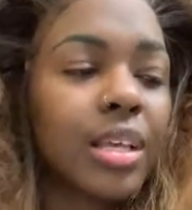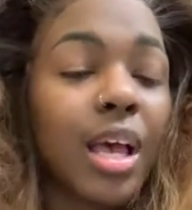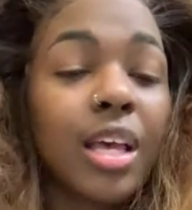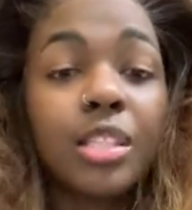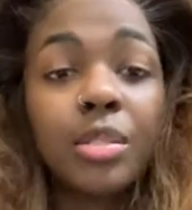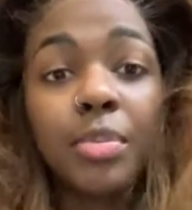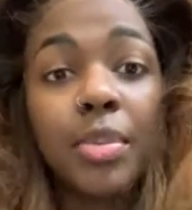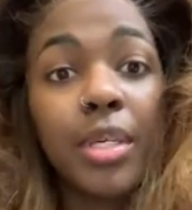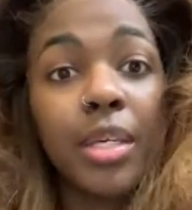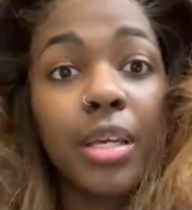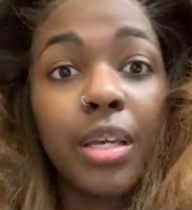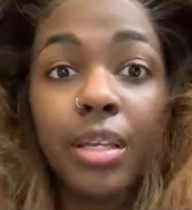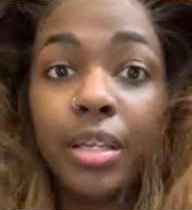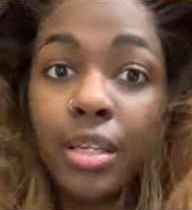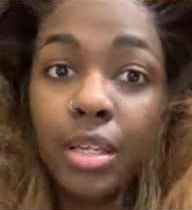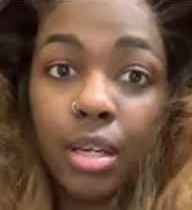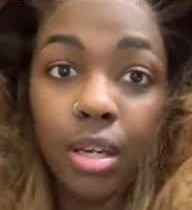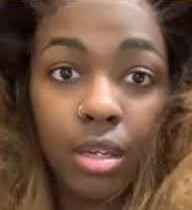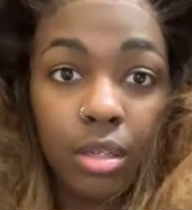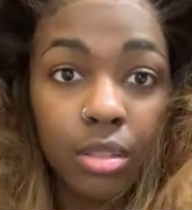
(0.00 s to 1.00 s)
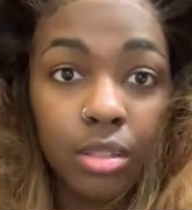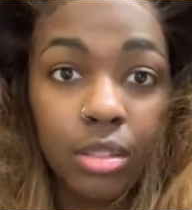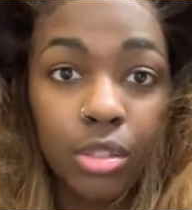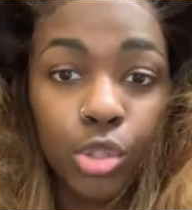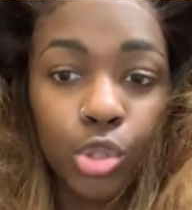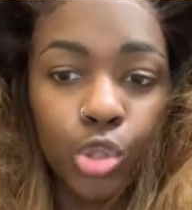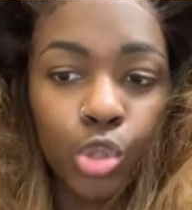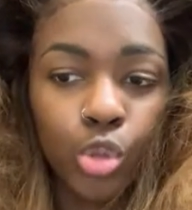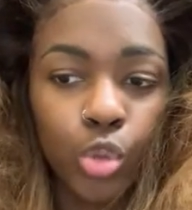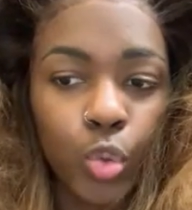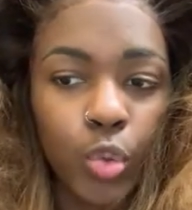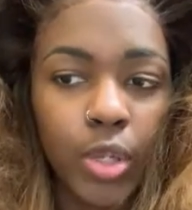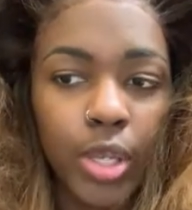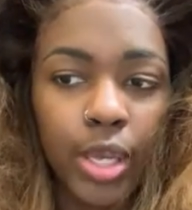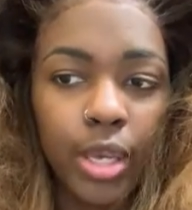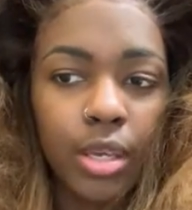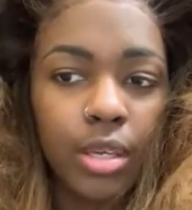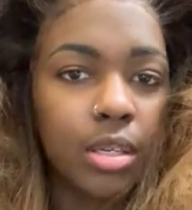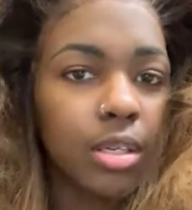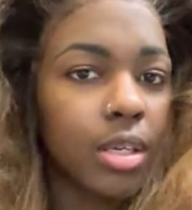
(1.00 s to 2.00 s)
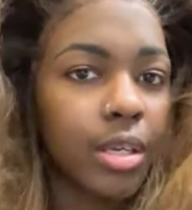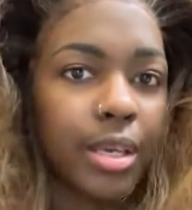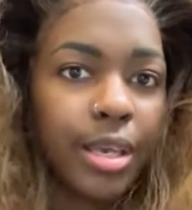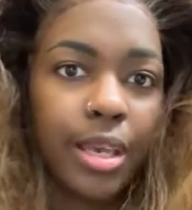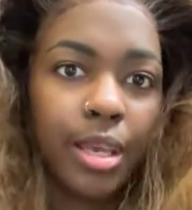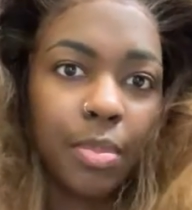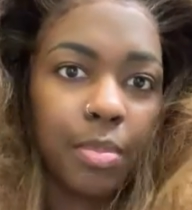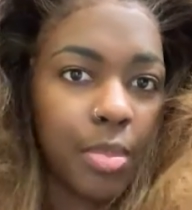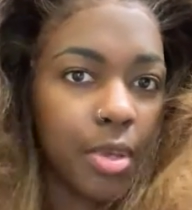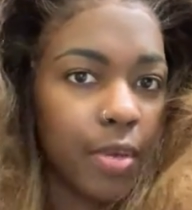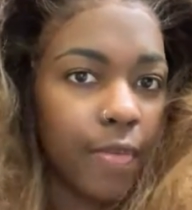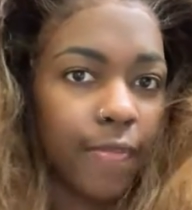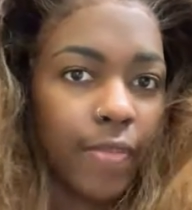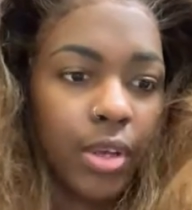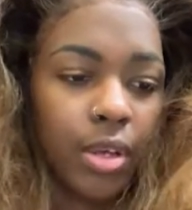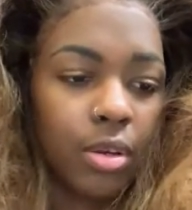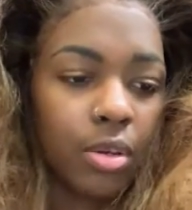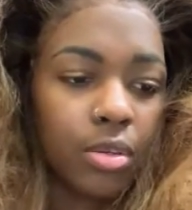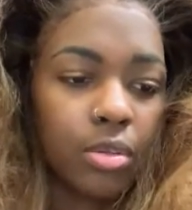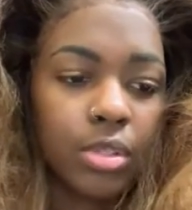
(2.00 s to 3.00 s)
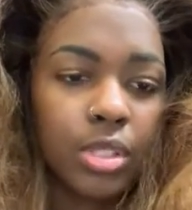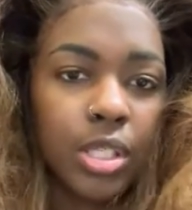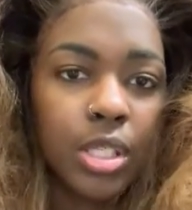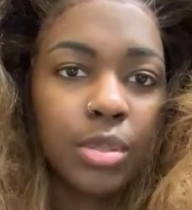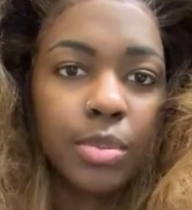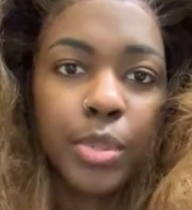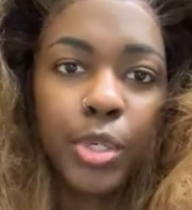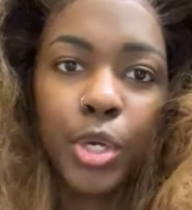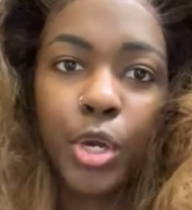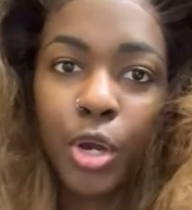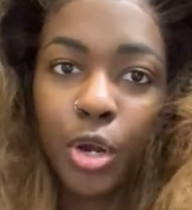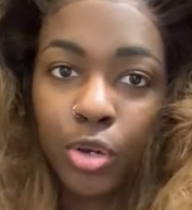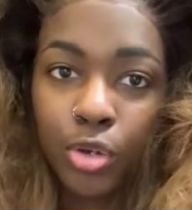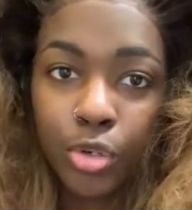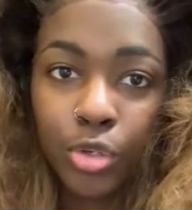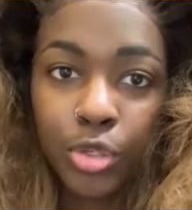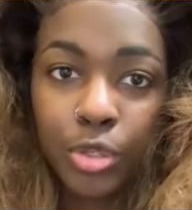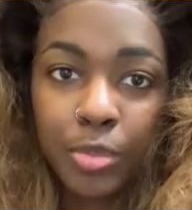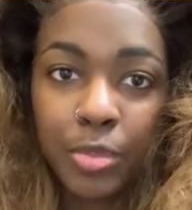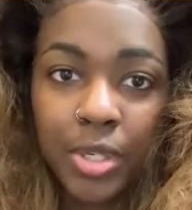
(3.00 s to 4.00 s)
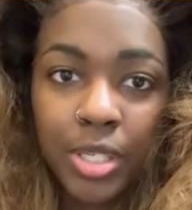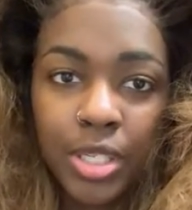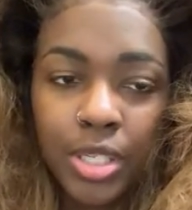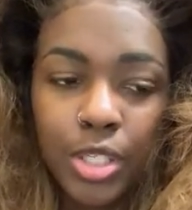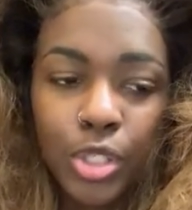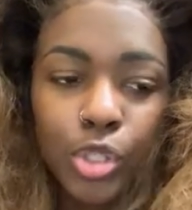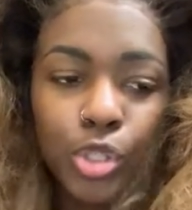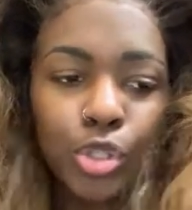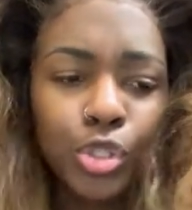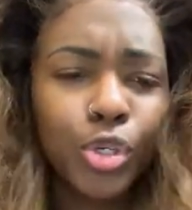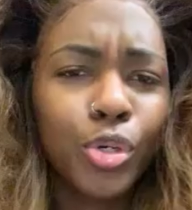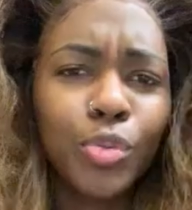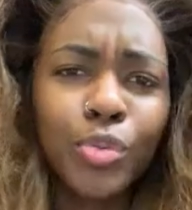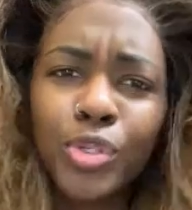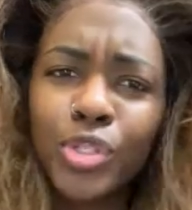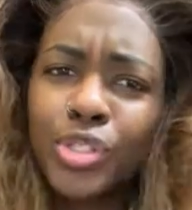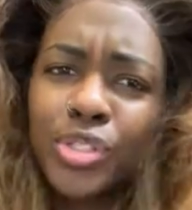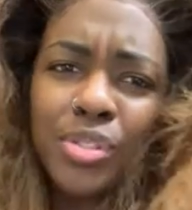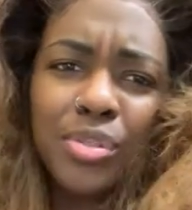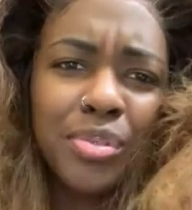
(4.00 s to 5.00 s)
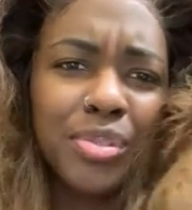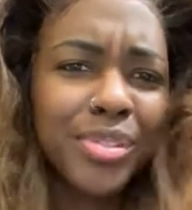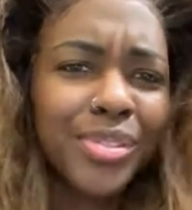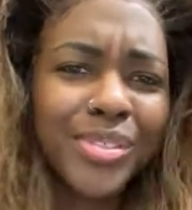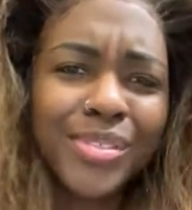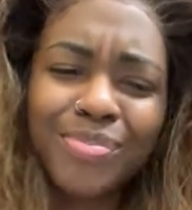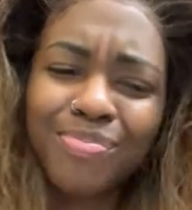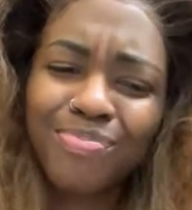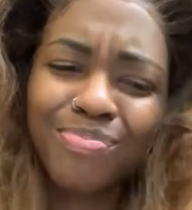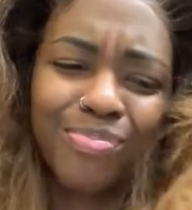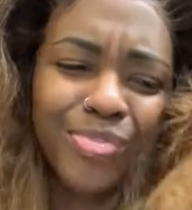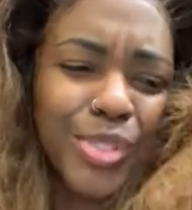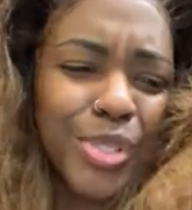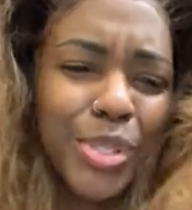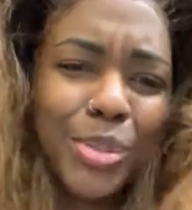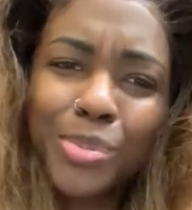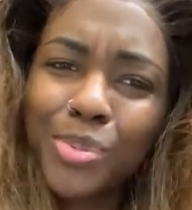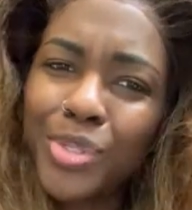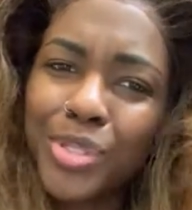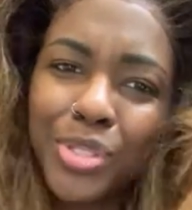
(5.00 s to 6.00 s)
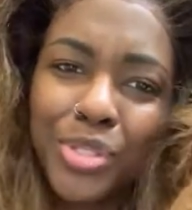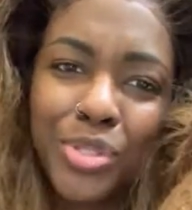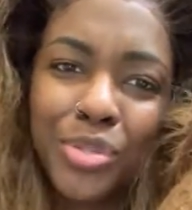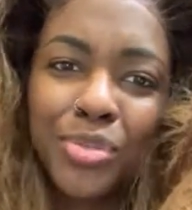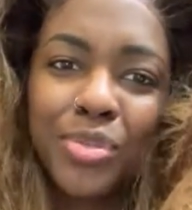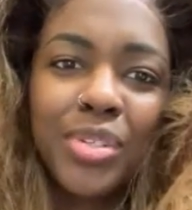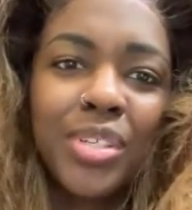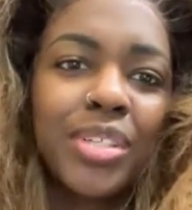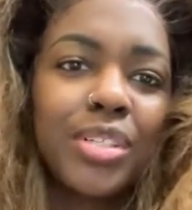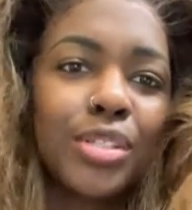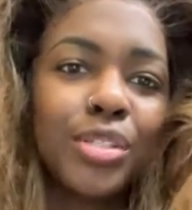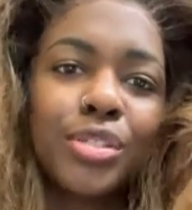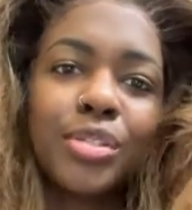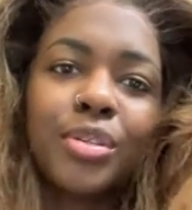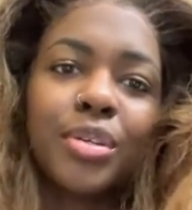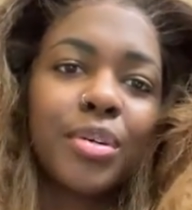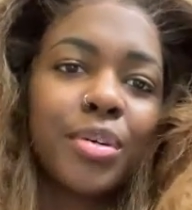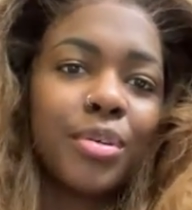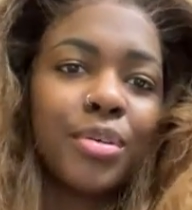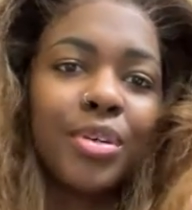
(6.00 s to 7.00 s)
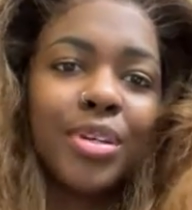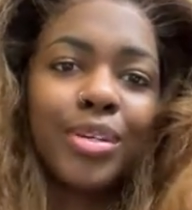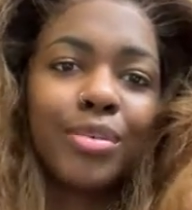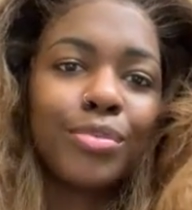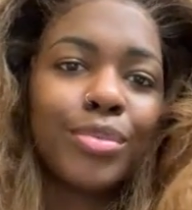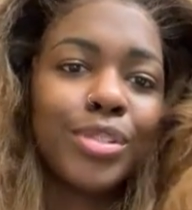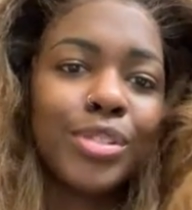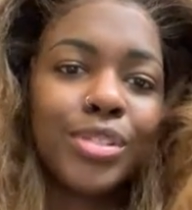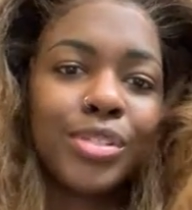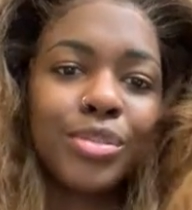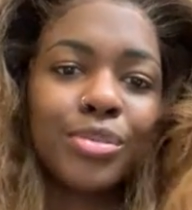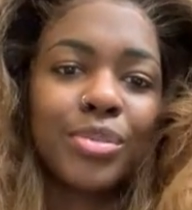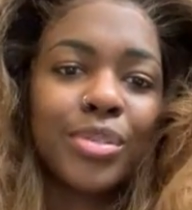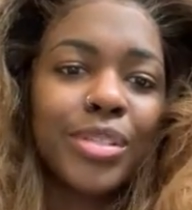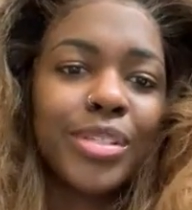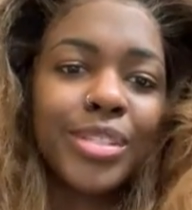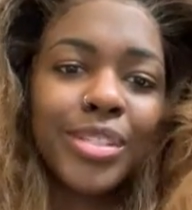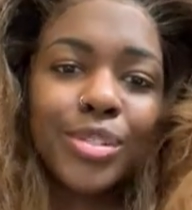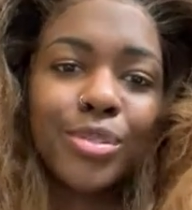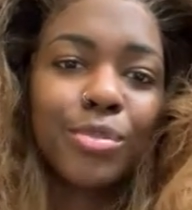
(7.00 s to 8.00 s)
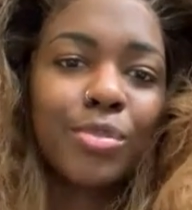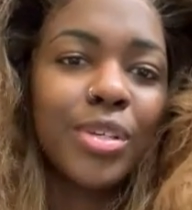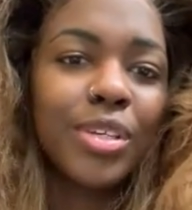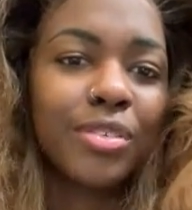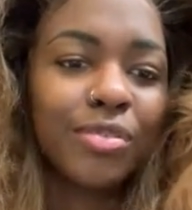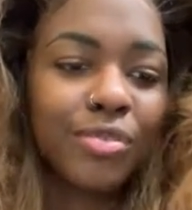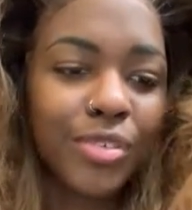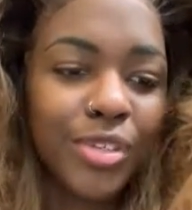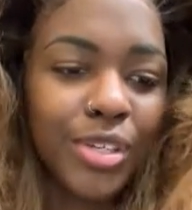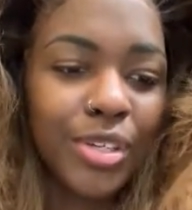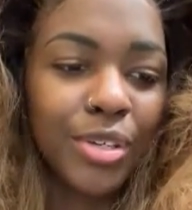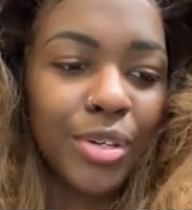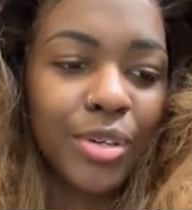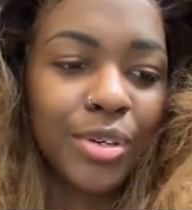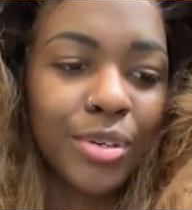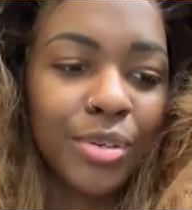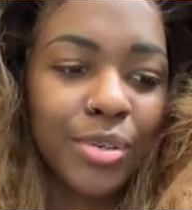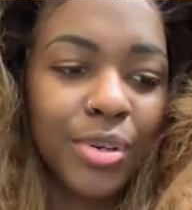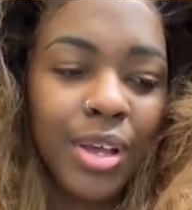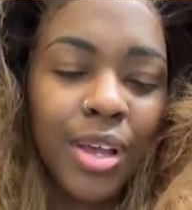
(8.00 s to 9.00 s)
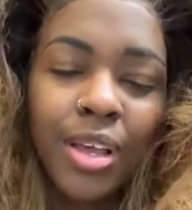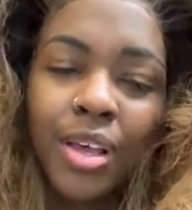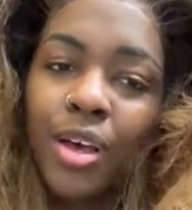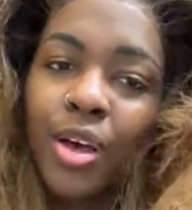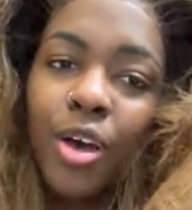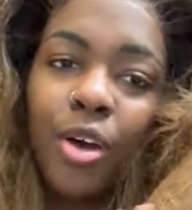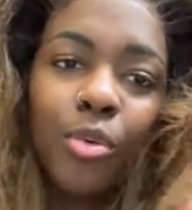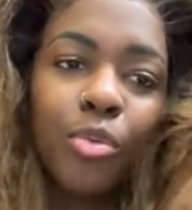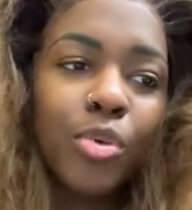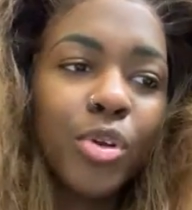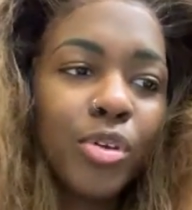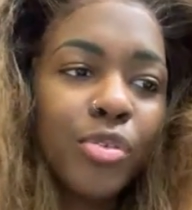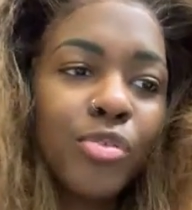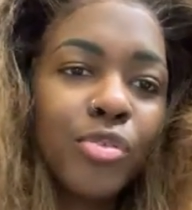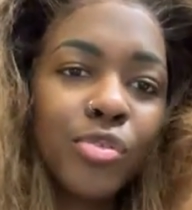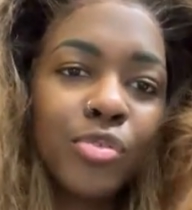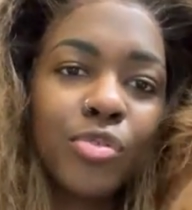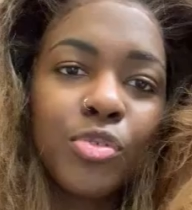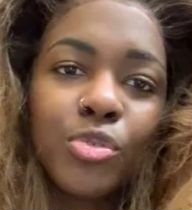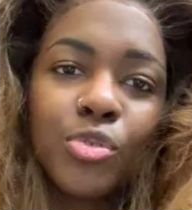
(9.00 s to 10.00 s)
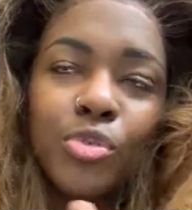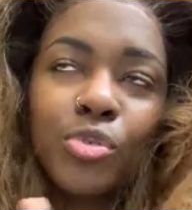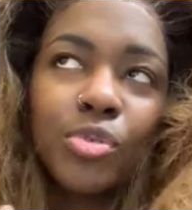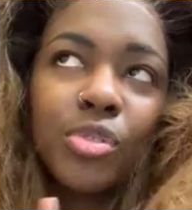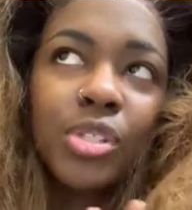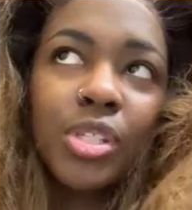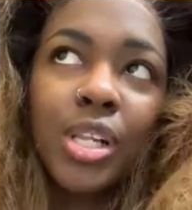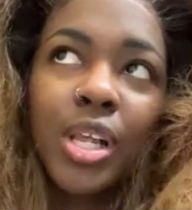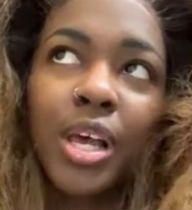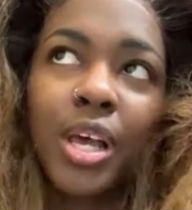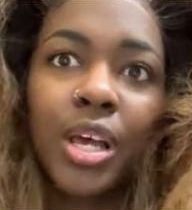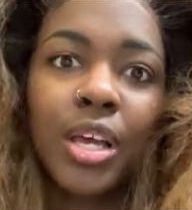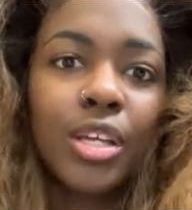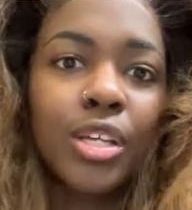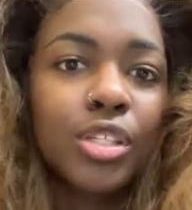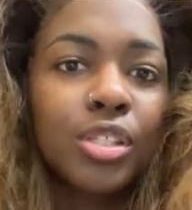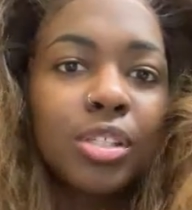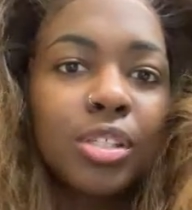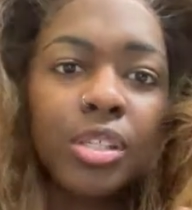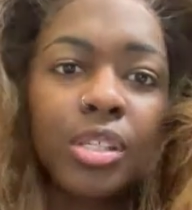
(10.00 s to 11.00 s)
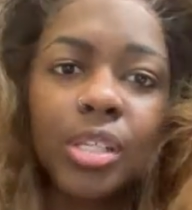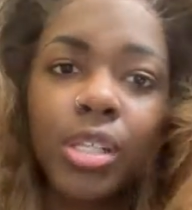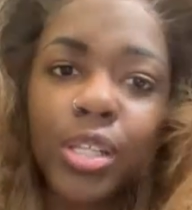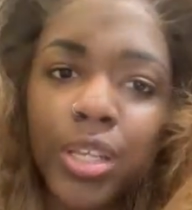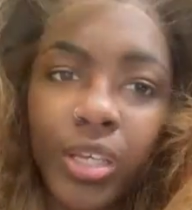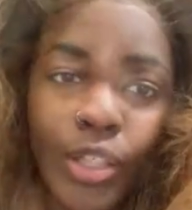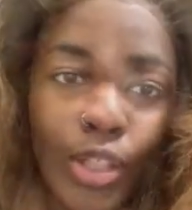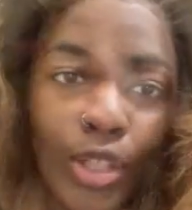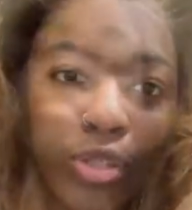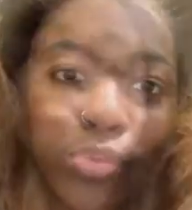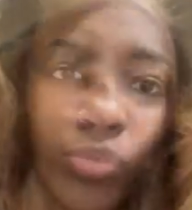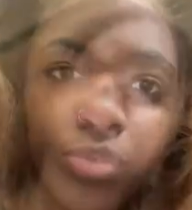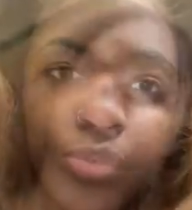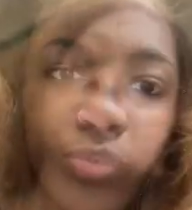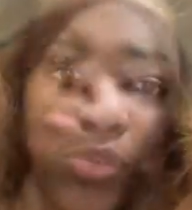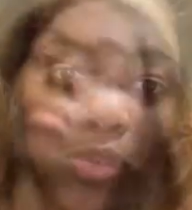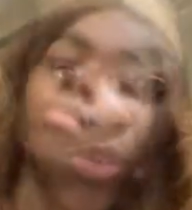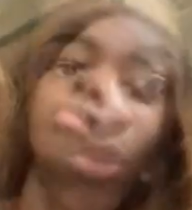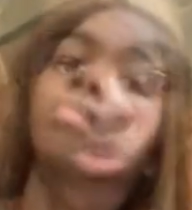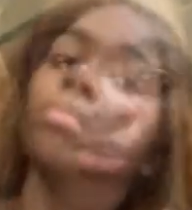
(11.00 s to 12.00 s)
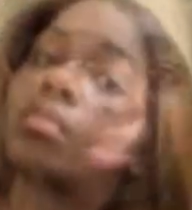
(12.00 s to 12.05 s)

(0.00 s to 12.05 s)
I spent $80, so like it can't be a fail because that's my hard-earned money. So we're gonna push through this, you know, and this is gonna be a video, a wig review / lesson review.